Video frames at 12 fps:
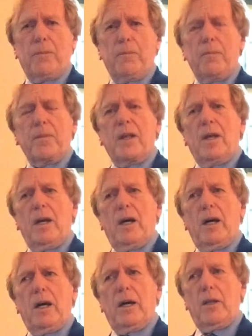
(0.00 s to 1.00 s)
them,
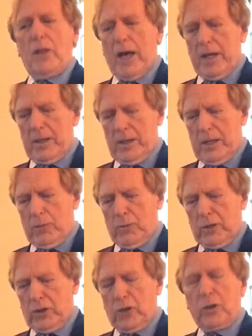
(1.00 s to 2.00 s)
uh, that it
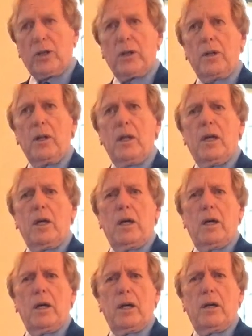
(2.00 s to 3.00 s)
will shorten
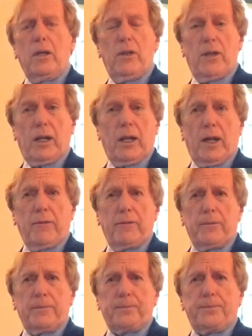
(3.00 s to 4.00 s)
uh, the
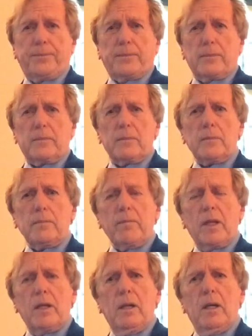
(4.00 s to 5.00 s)
life.
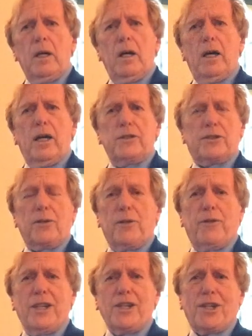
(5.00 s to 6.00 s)
Uh, so
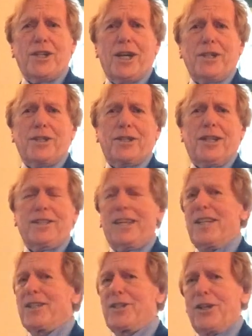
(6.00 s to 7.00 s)
the finishing touch, as I
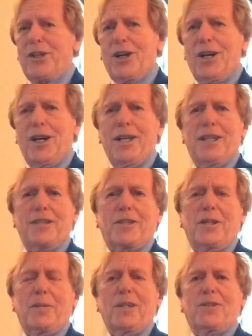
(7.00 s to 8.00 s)
said, is the tie. That's
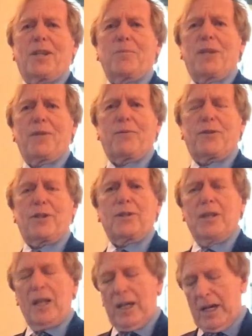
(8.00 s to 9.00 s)
going to be a subject
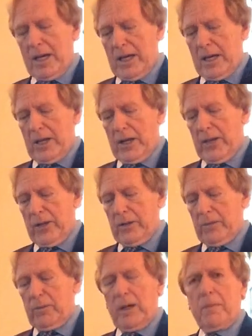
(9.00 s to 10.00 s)
for uh,
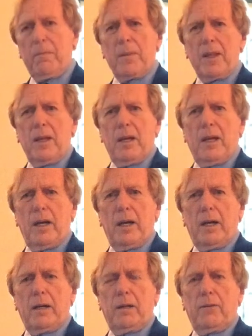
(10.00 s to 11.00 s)
another um,
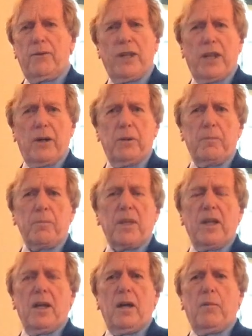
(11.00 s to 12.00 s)
uh, video.
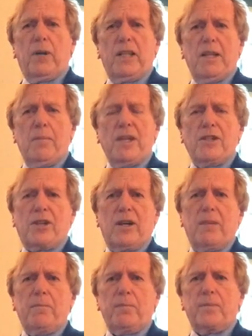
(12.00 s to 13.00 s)
But in the
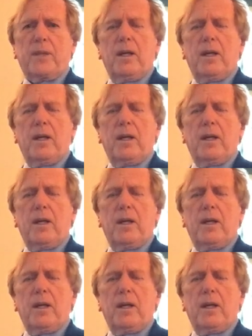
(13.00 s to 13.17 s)
meantime,